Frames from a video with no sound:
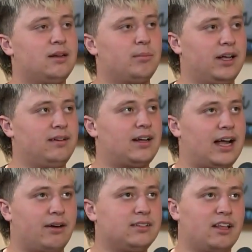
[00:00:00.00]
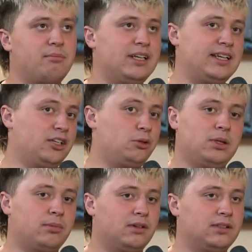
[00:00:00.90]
But I always love meeting new people.